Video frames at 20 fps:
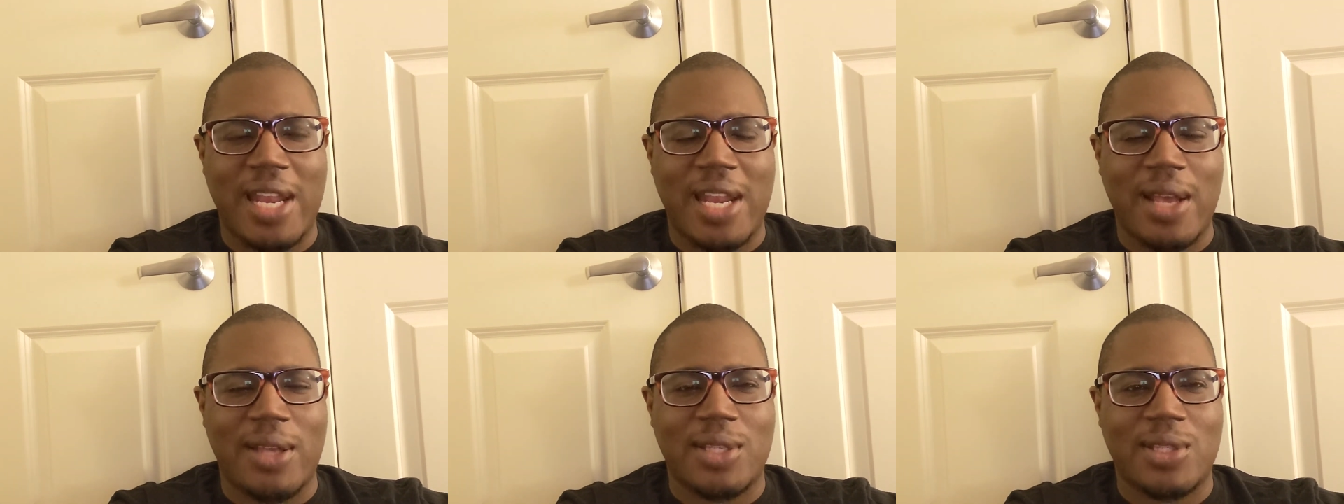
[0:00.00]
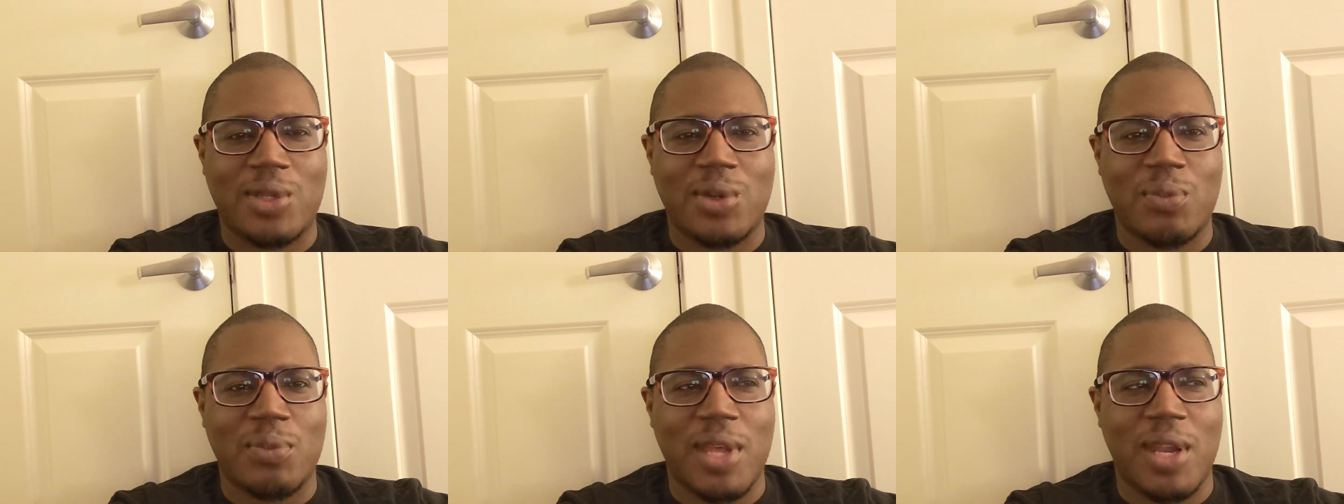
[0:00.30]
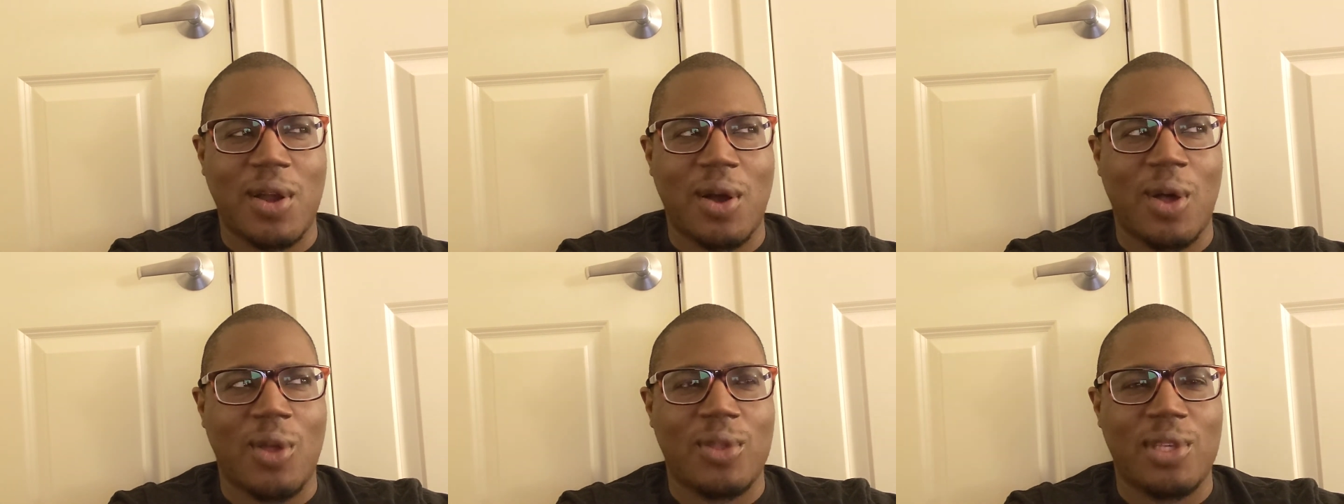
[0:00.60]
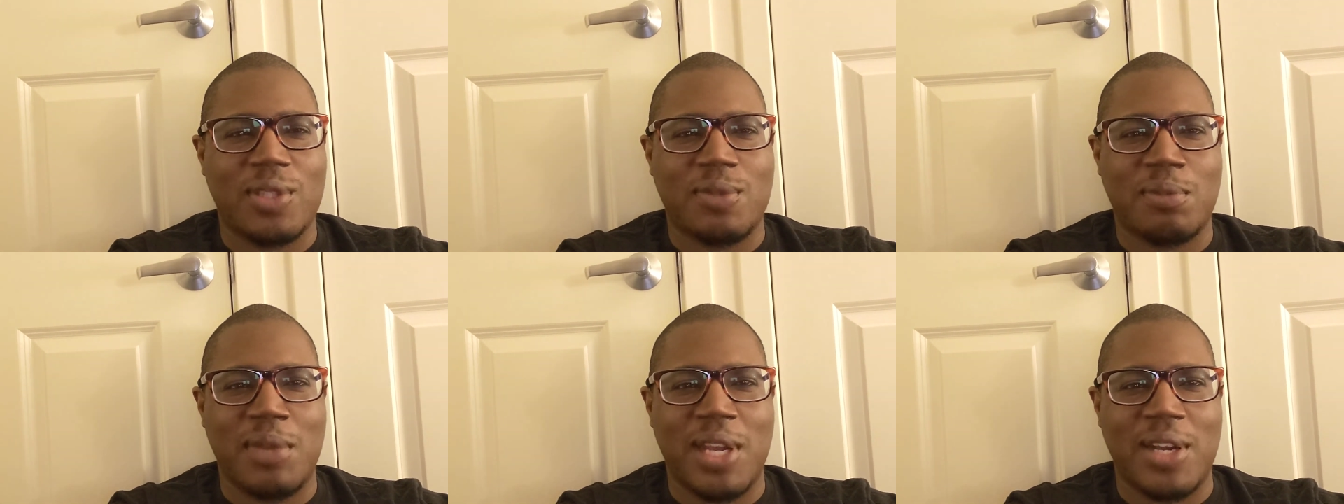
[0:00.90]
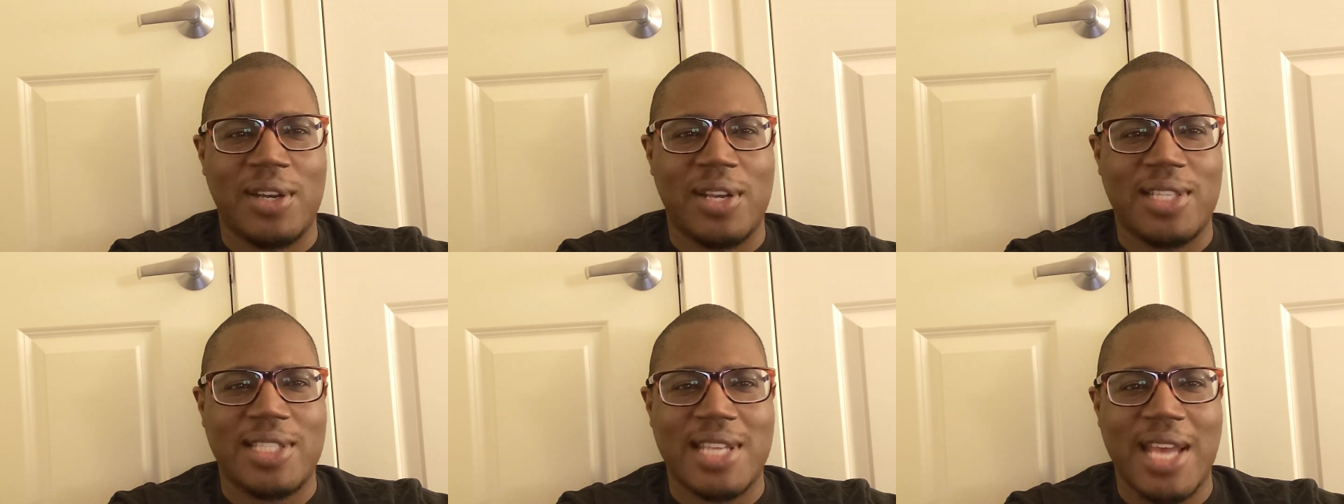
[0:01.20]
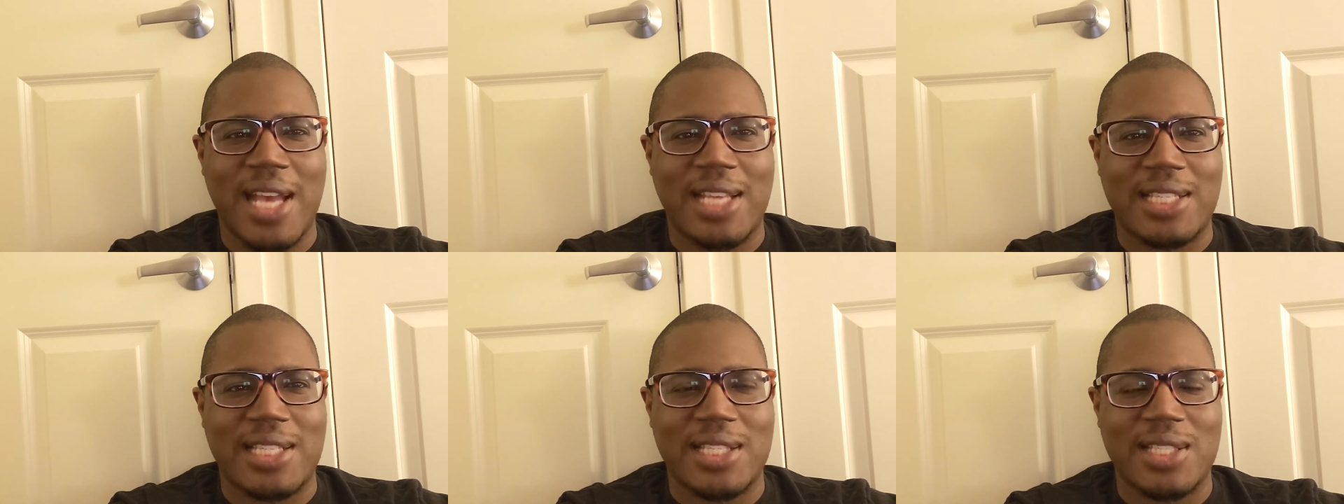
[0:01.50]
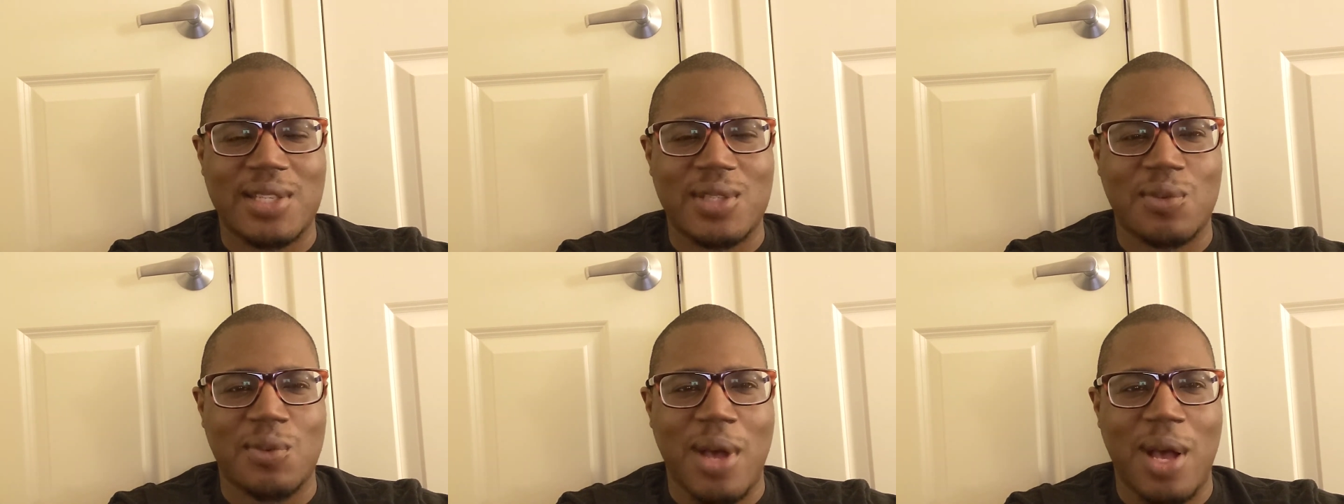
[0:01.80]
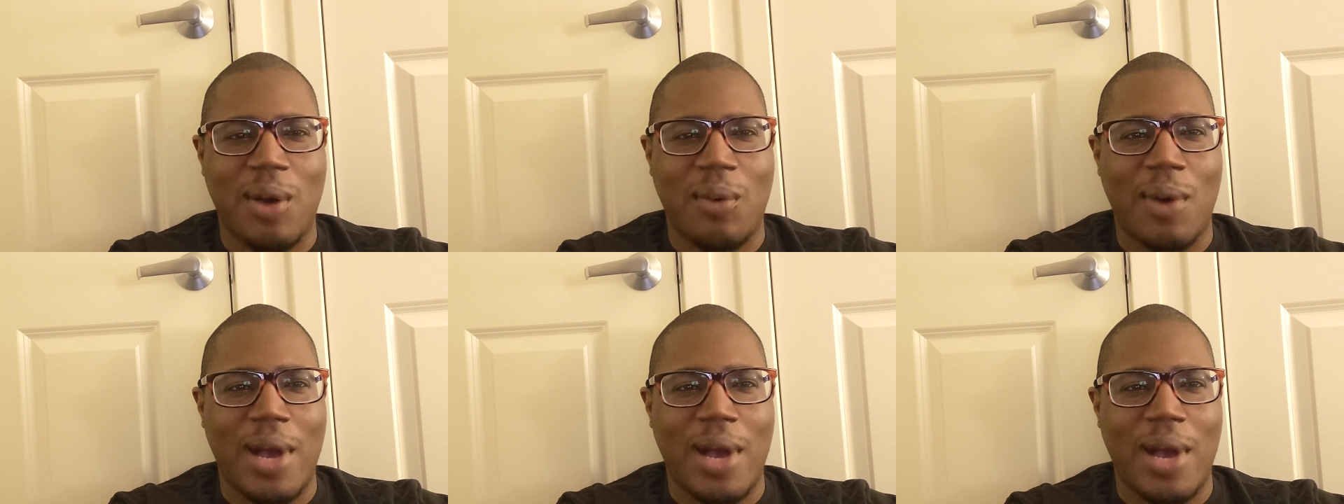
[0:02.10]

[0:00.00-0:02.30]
I assume that all these men are assassins as well.